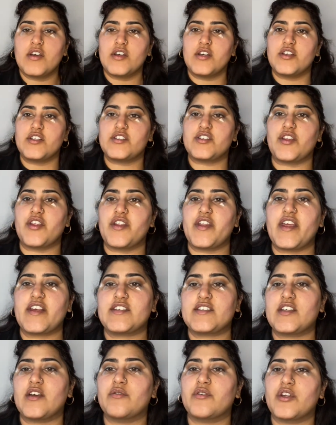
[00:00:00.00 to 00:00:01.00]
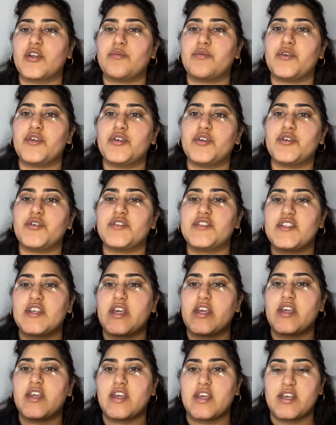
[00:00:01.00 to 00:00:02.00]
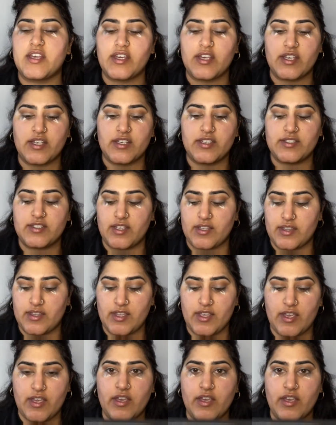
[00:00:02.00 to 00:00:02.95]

So the next thing I'm going to be using is the